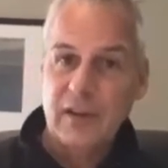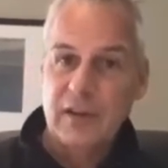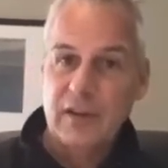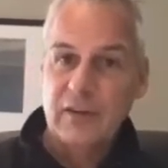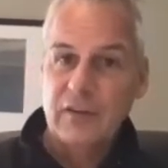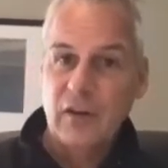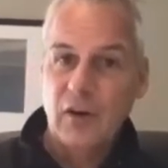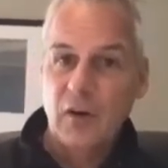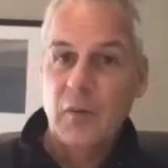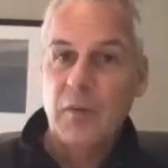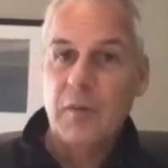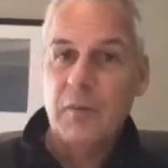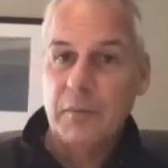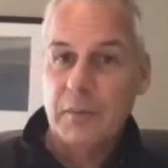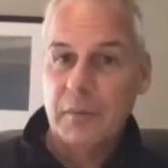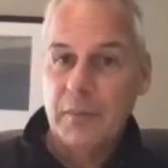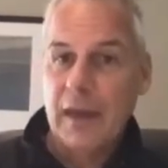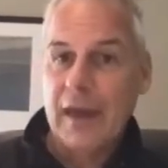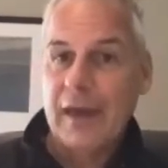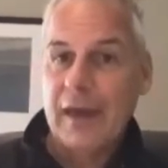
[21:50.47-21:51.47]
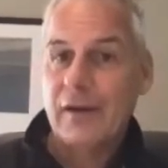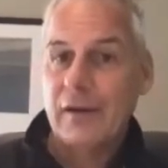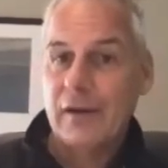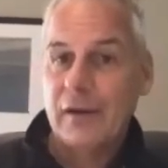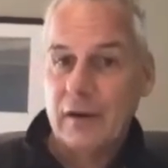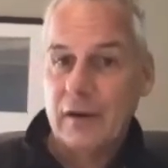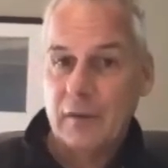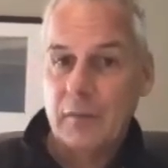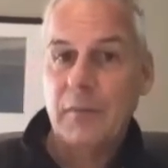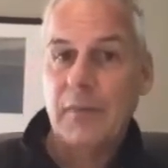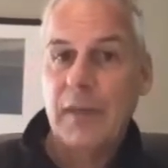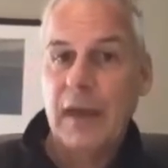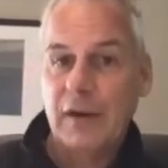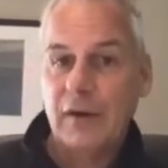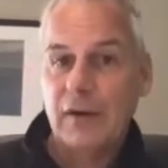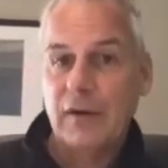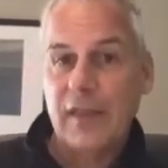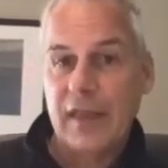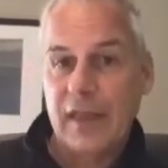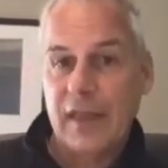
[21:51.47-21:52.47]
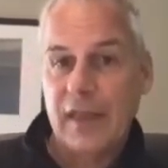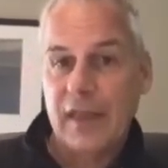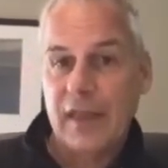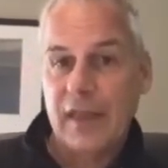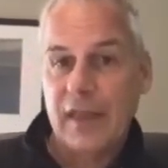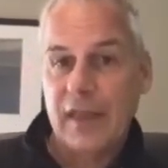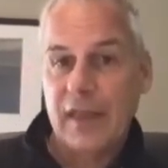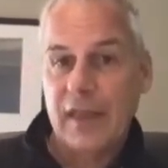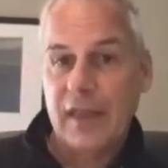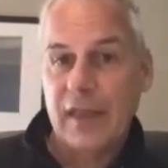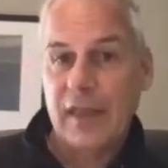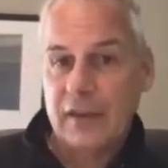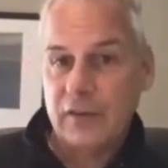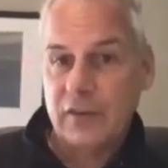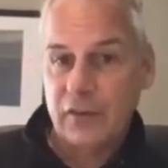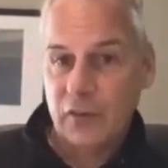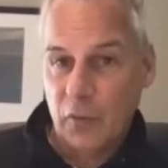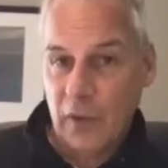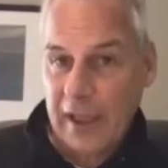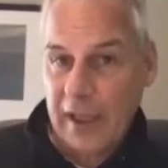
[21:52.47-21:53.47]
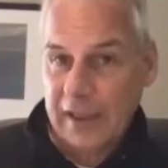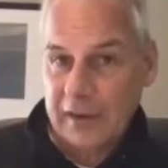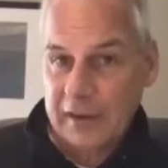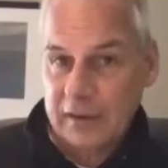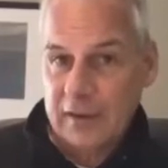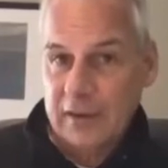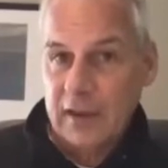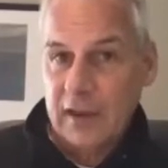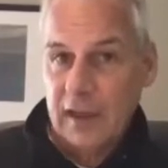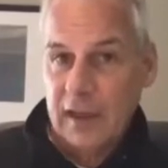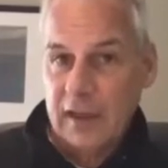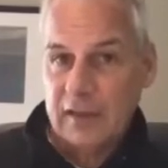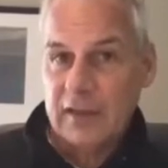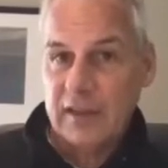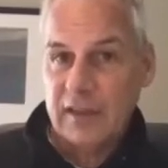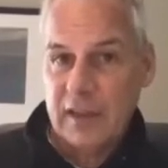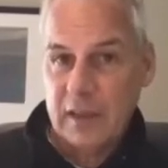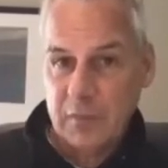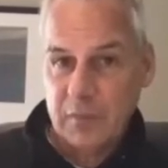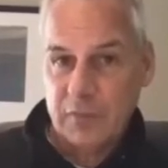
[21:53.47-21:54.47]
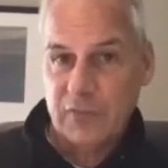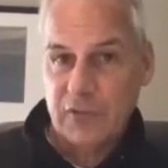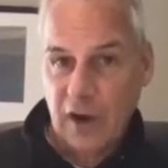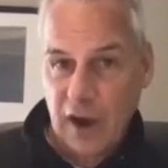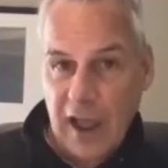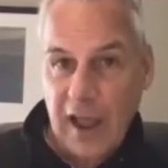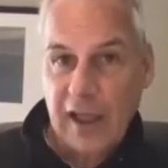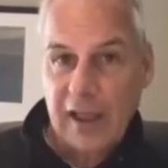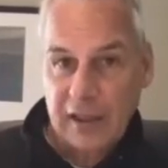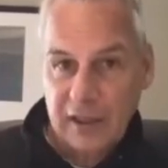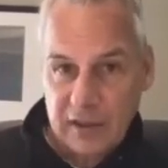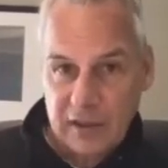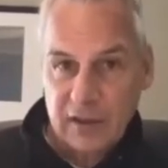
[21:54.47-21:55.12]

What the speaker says: So better than to wait and keep trying,